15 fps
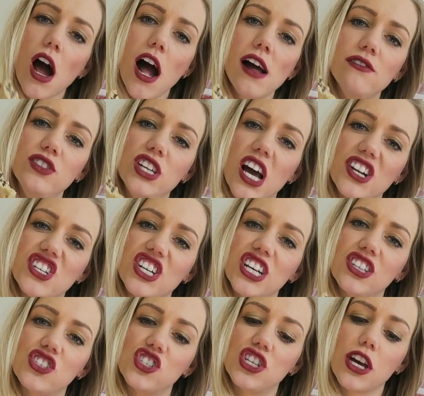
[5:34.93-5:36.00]
I have yet to
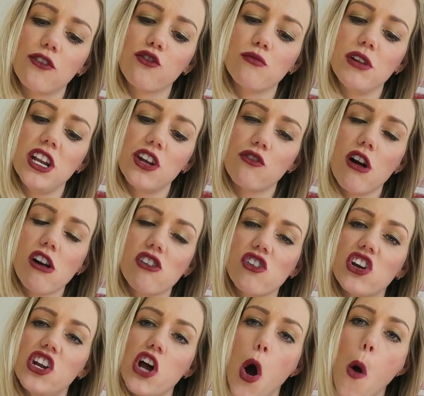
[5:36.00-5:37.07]
get sick from eating raw
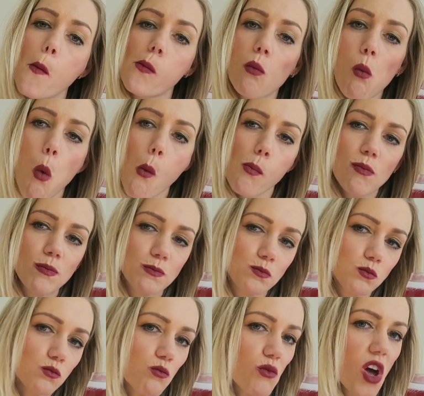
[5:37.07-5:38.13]
coquito,
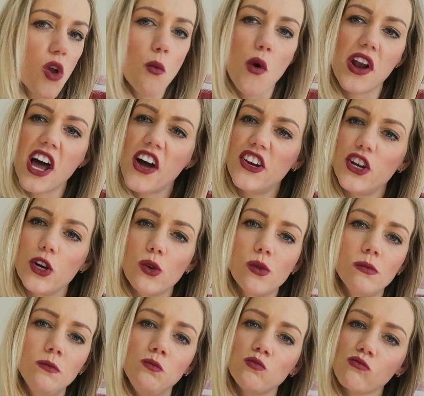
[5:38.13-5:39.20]
and when I
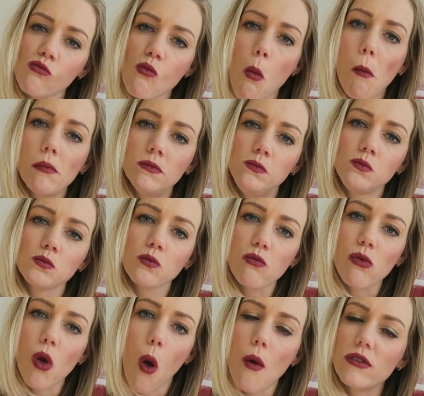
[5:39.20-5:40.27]
do,
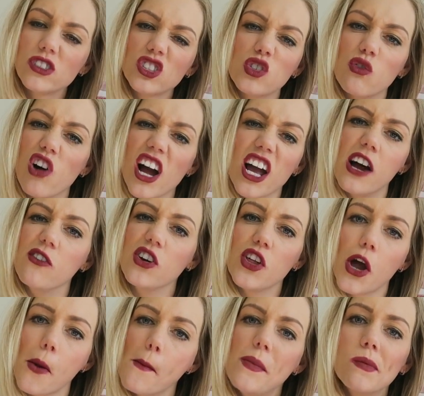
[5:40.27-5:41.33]
it's gonna wreck
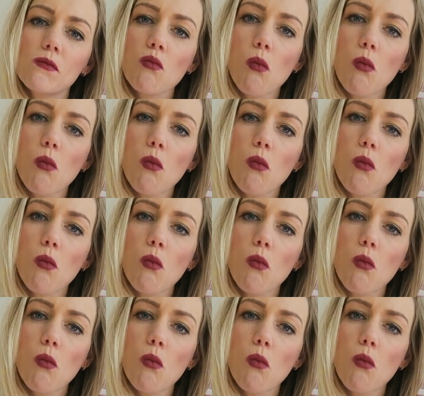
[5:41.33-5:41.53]
everything.